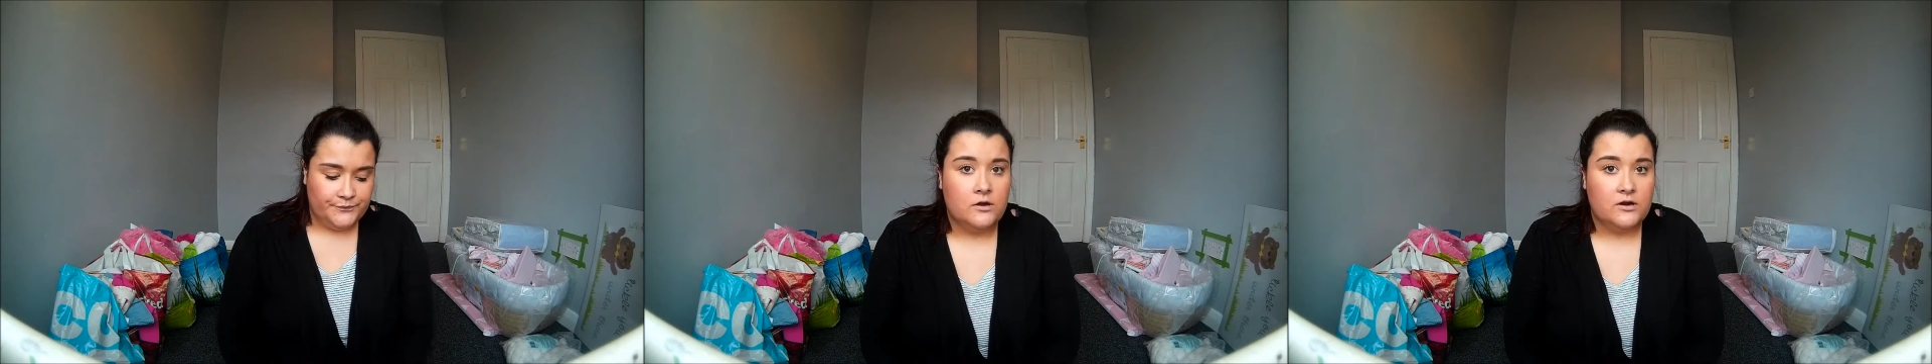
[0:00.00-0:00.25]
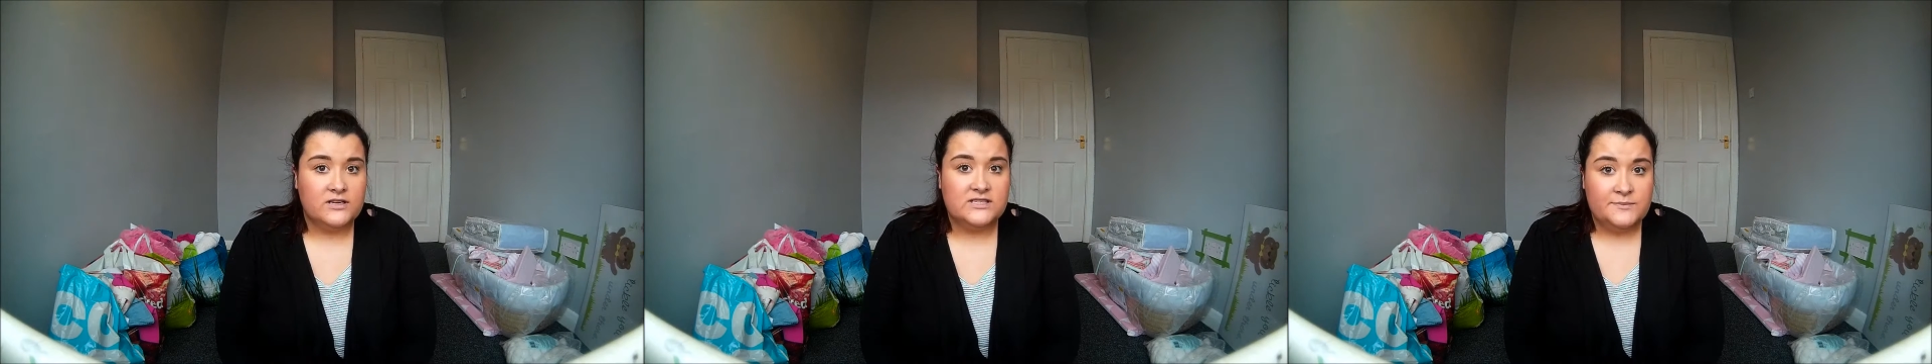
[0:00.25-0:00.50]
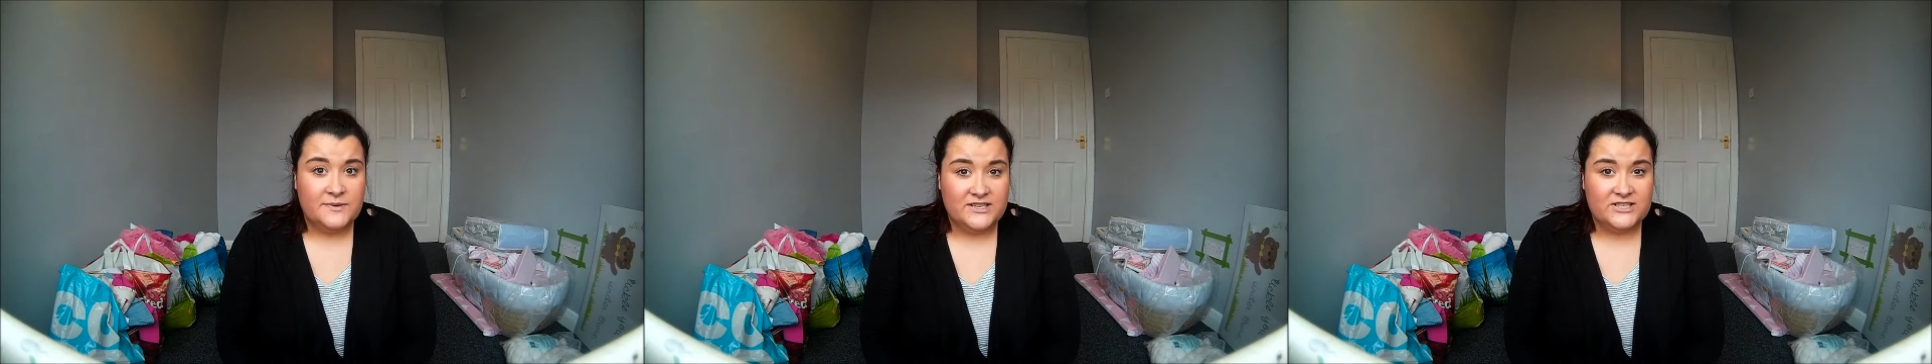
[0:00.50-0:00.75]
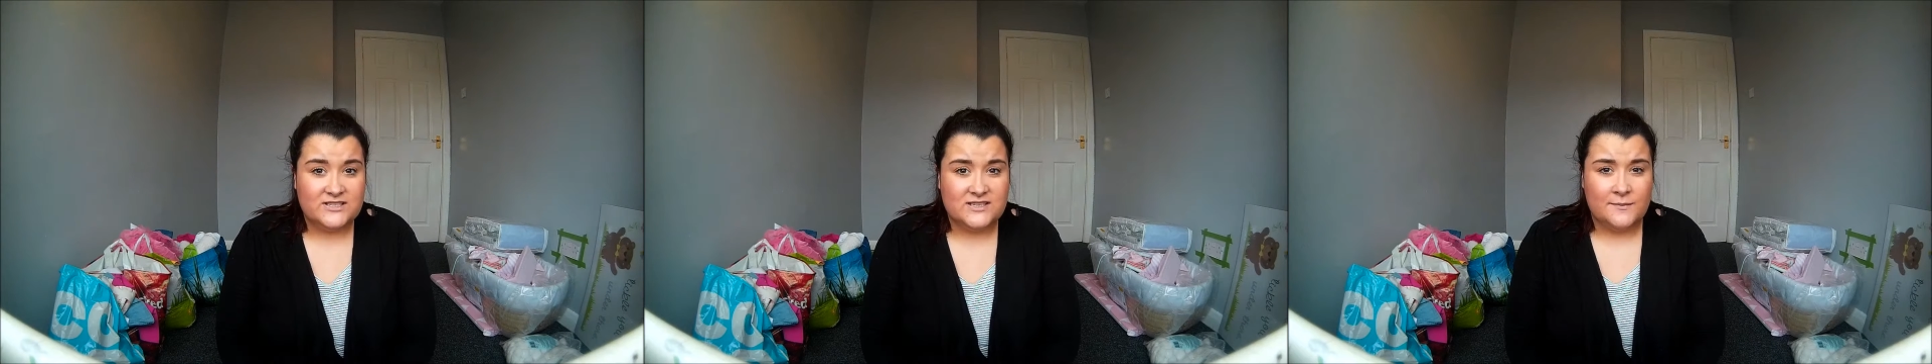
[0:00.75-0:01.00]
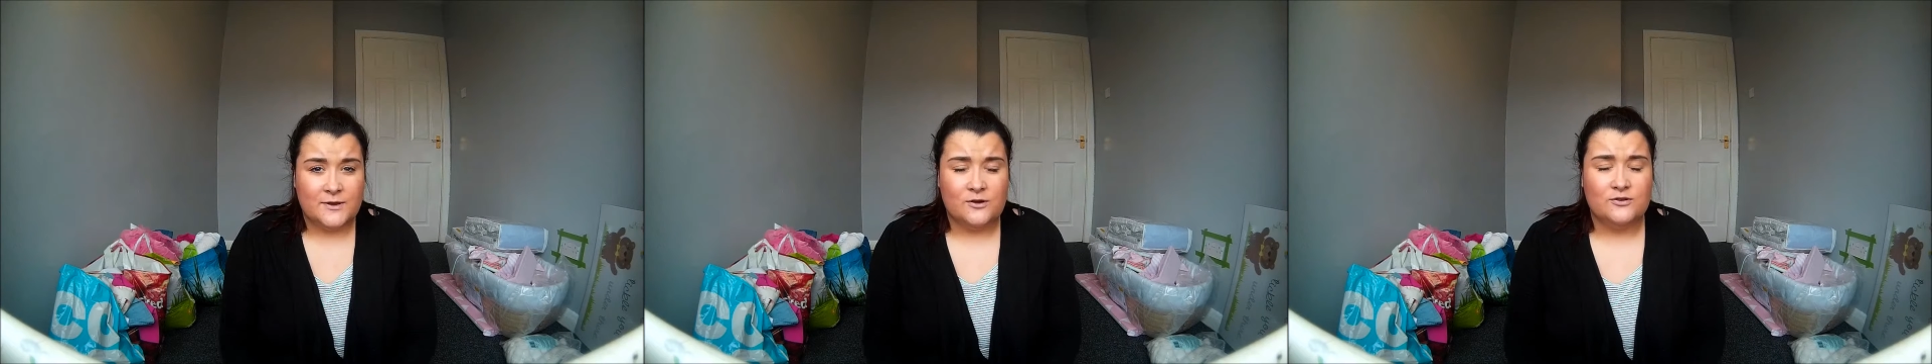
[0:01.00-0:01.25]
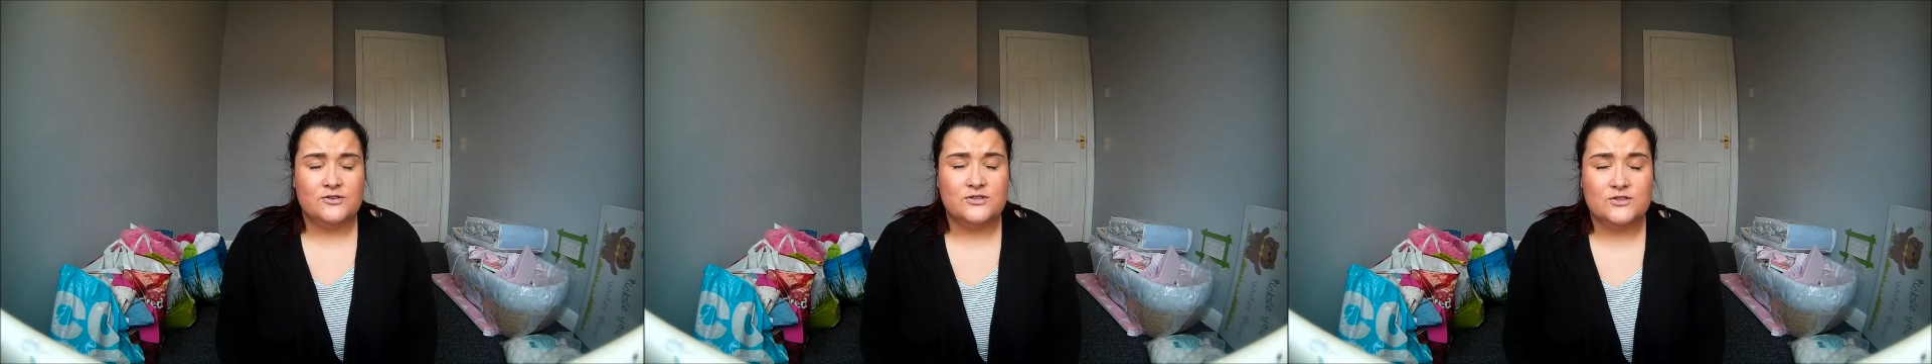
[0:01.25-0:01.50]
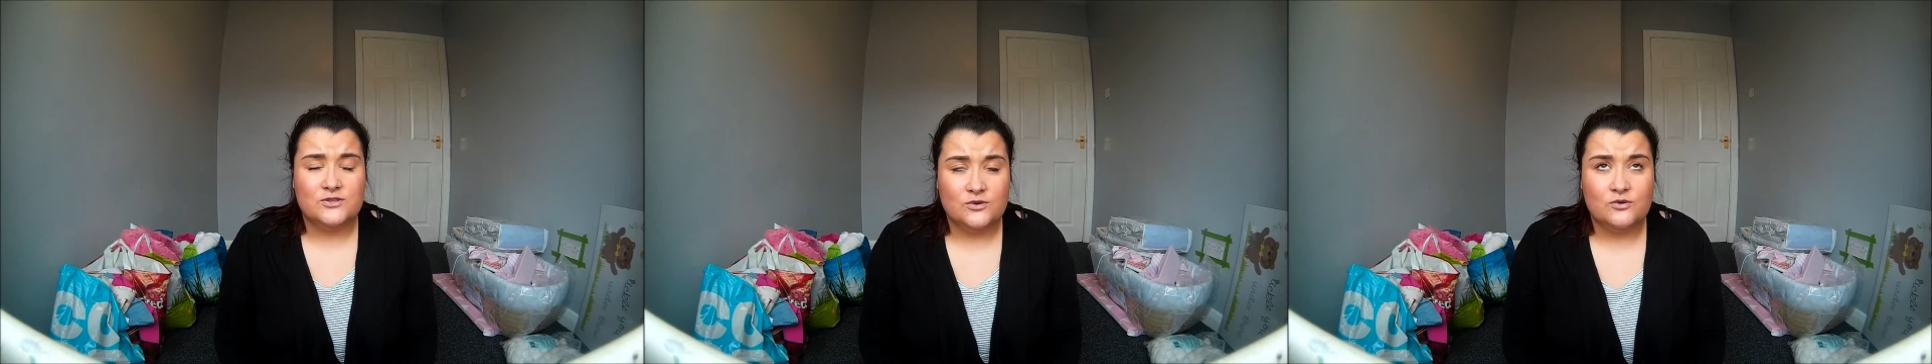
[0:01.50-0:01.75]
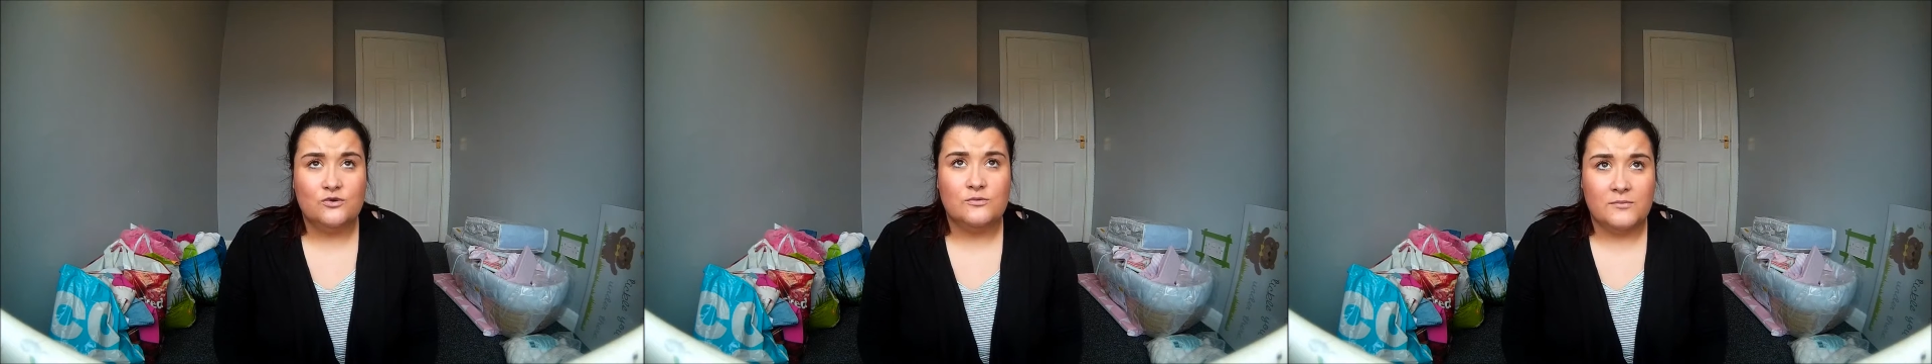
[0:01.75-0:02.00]
Her speech is coming on
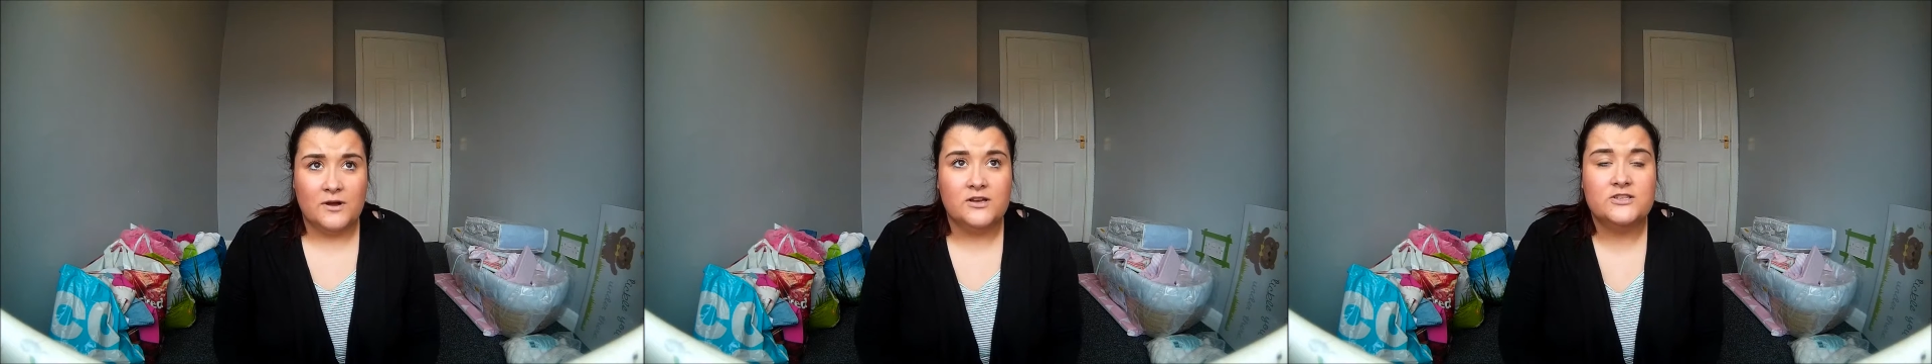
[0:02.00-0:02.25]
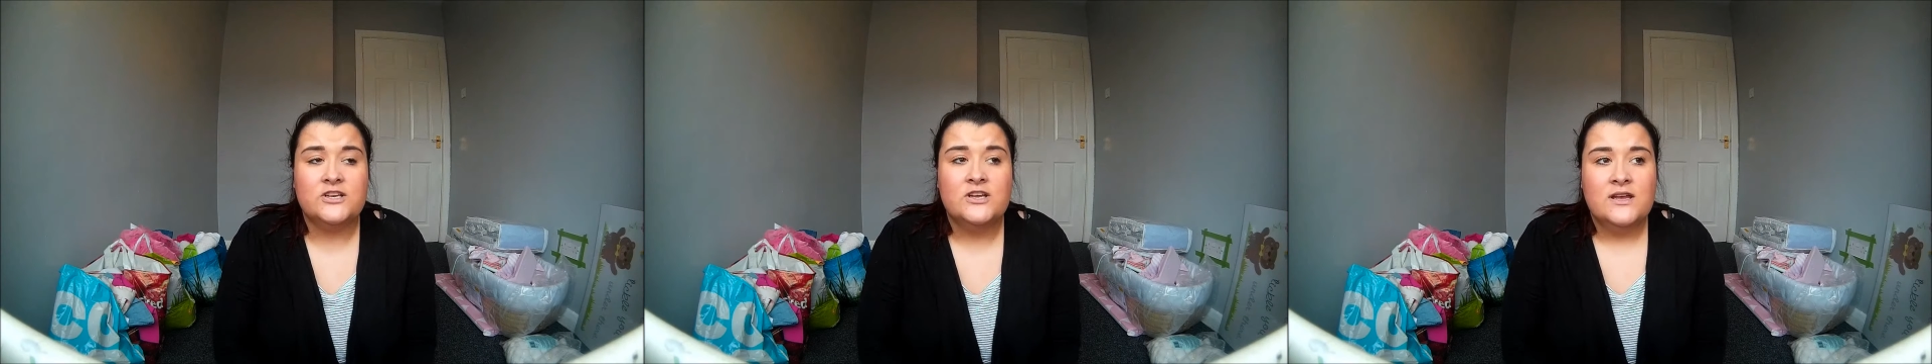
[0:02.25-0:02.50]
so much.